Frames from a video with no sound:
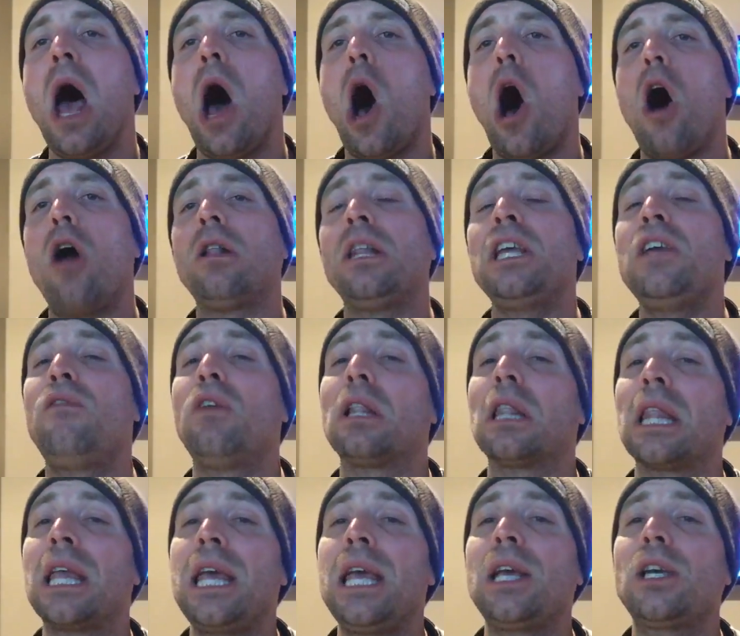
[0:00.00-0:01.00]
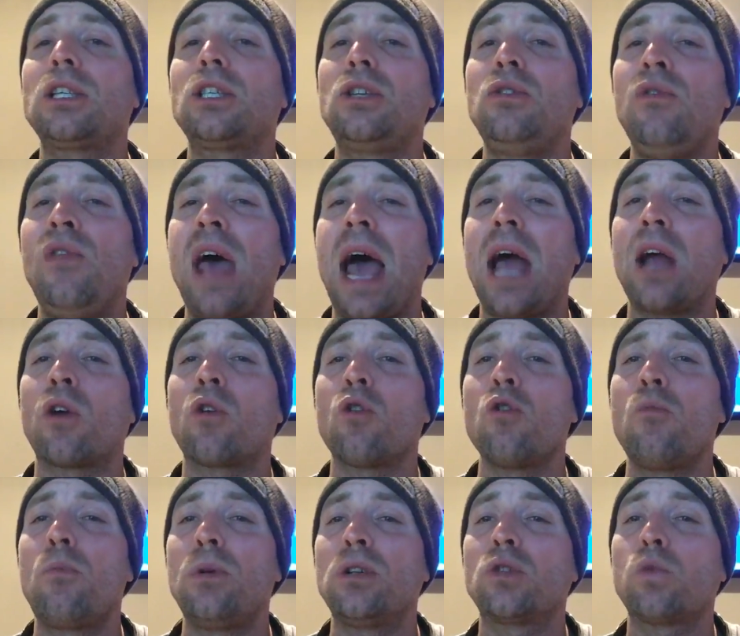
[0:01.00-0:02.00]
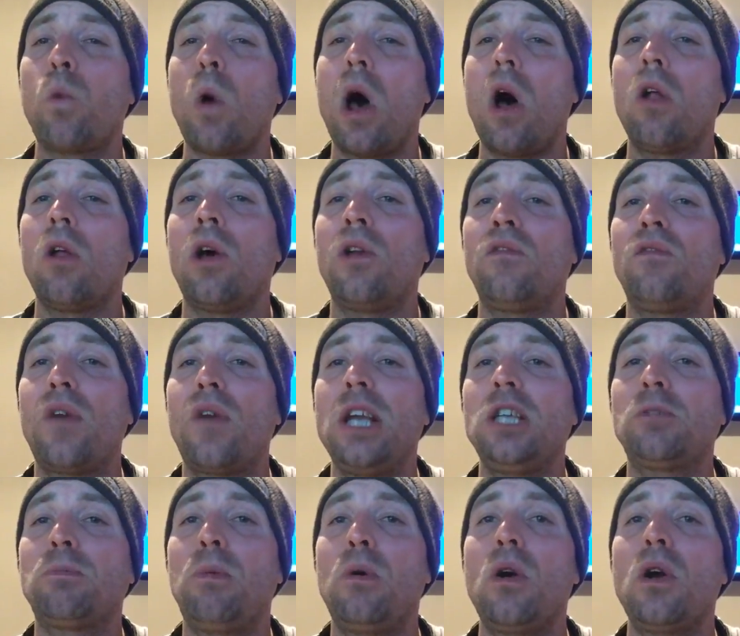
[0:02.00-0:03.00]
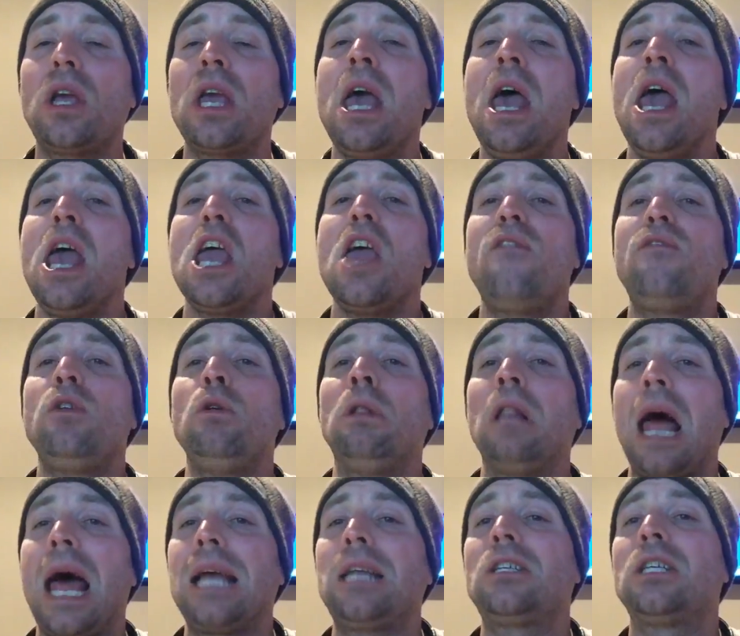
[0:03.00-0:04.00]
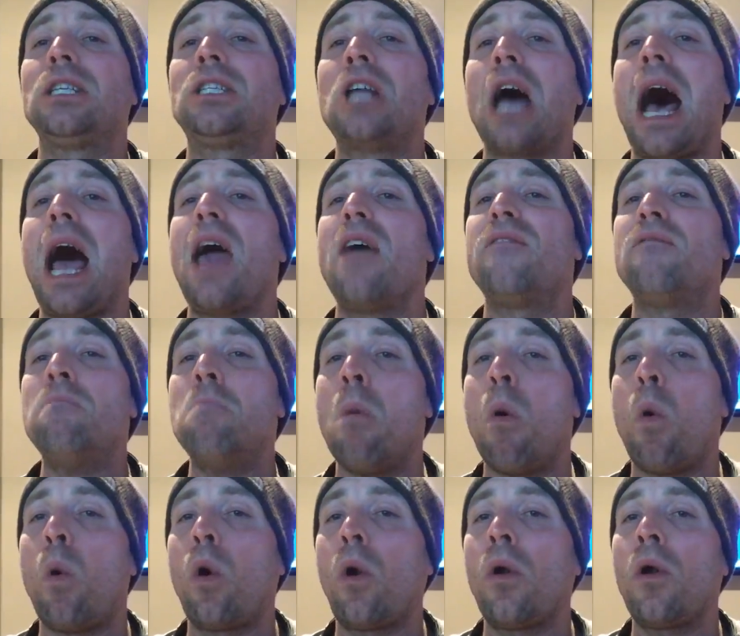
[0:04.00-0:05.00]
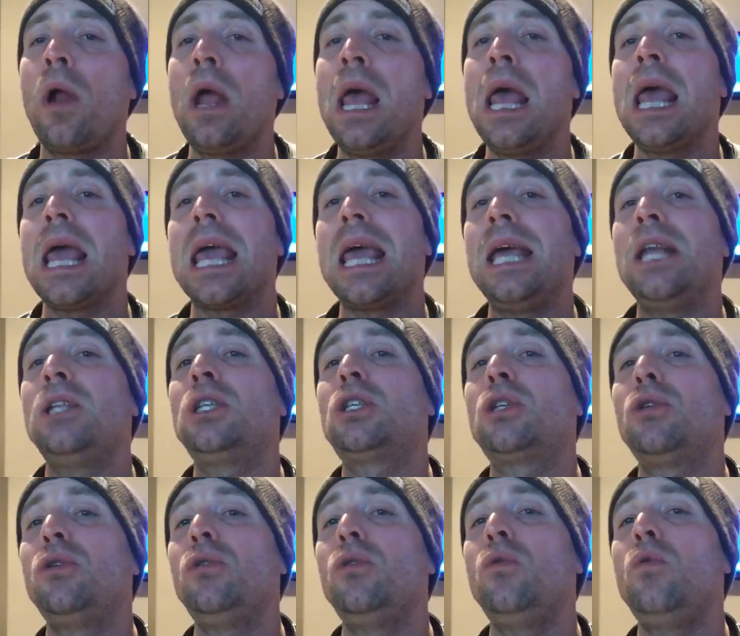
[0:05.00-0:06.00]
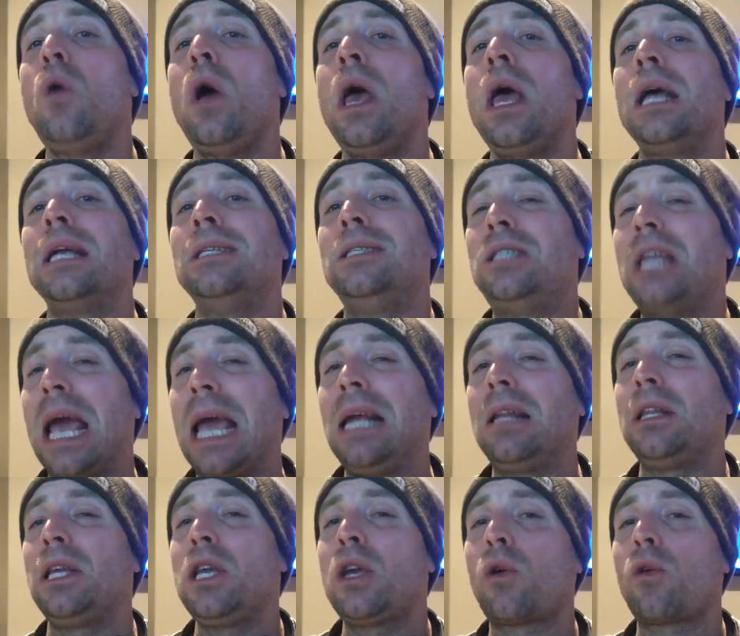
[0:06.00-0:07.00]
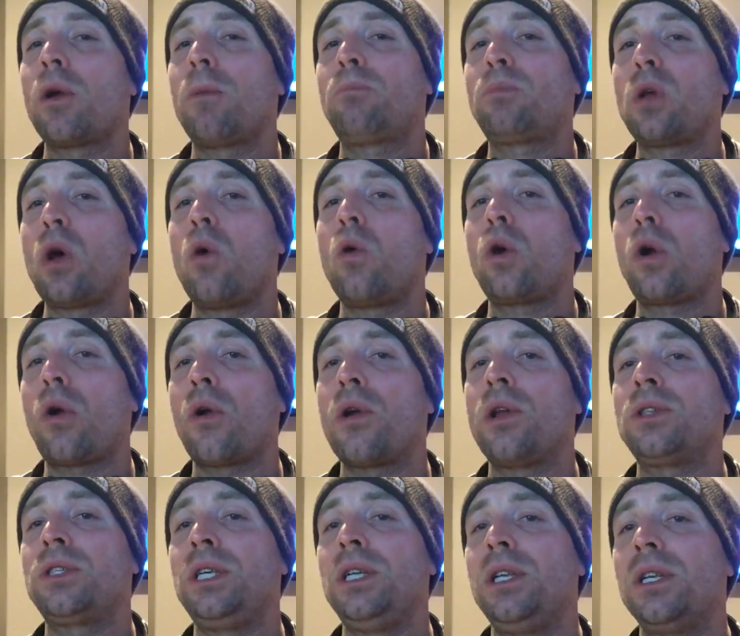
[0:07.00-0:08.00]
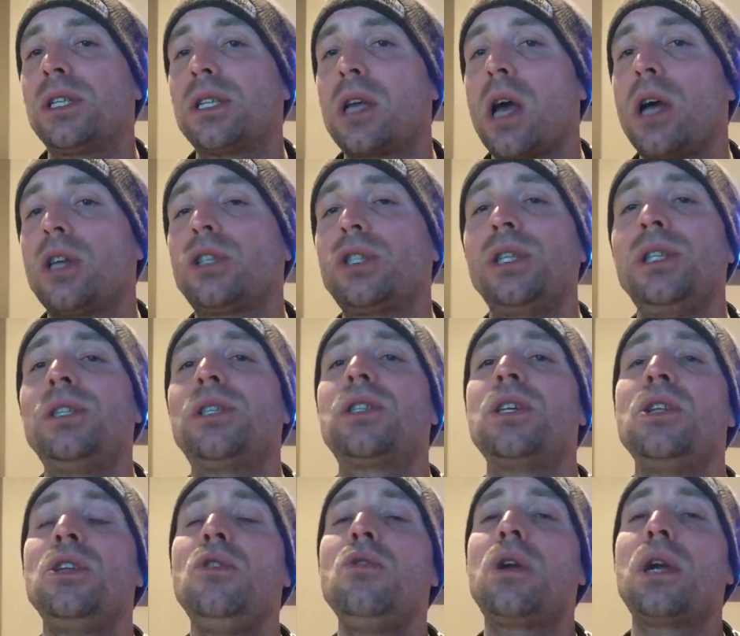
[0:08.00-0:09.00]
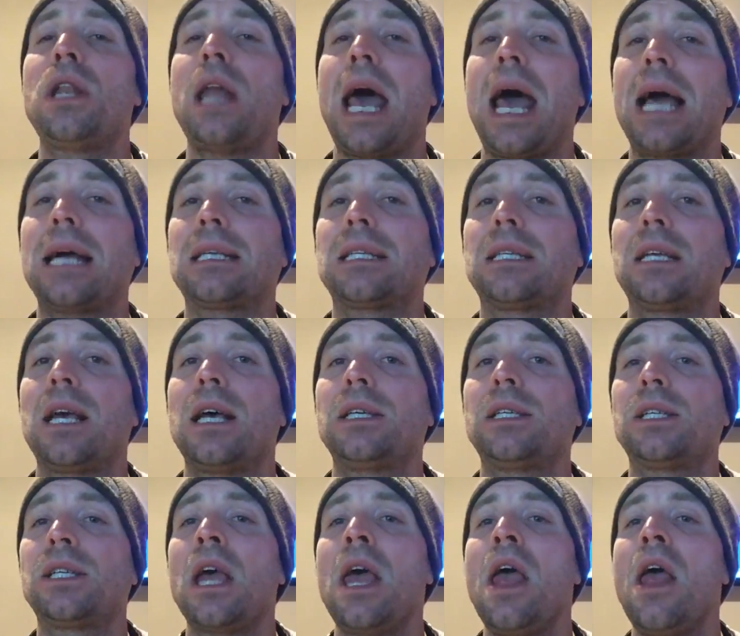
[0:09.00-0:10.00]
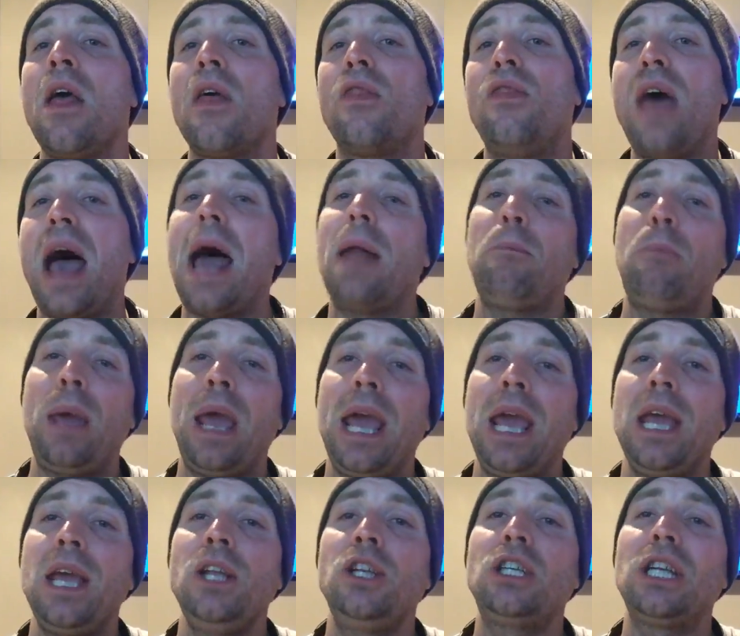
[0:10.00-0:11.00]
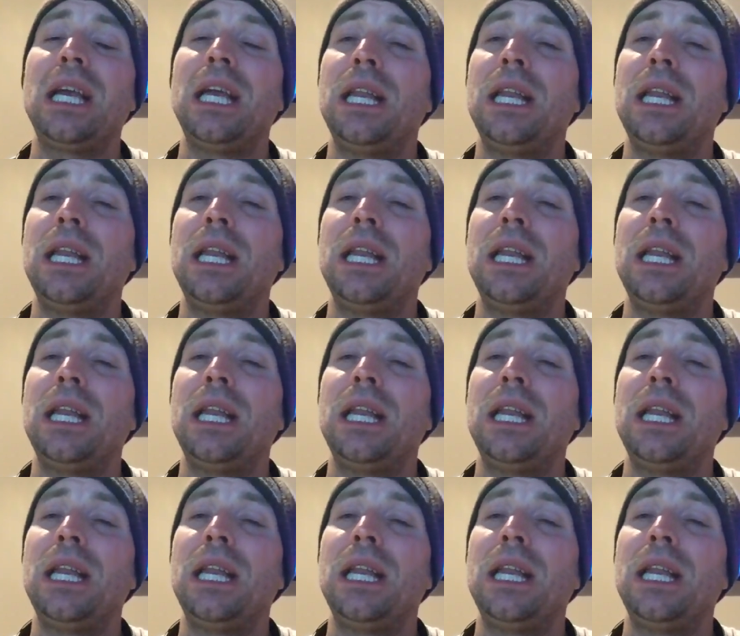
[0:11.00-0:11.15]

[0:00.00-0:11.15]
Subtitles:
I'll leave a link to that group as well on Facebook. If you'd like to dive more into daily cryptocurrency discussions, then you can access that page.